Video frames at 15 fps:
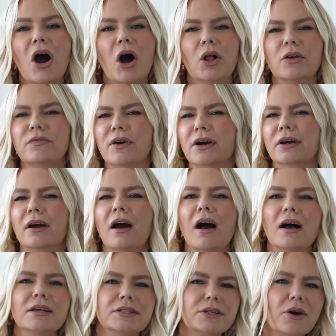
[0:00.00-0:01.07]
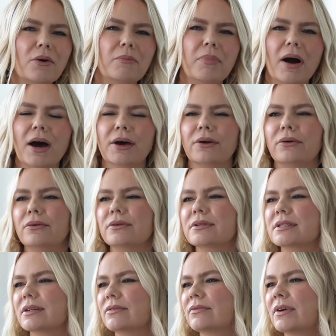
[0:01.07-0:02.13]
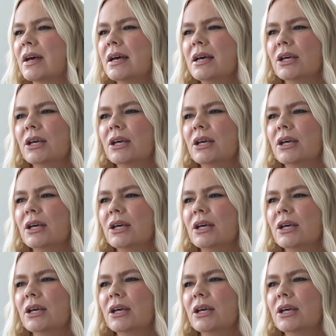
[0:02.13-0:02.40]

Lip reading: all of our Costco bottles of,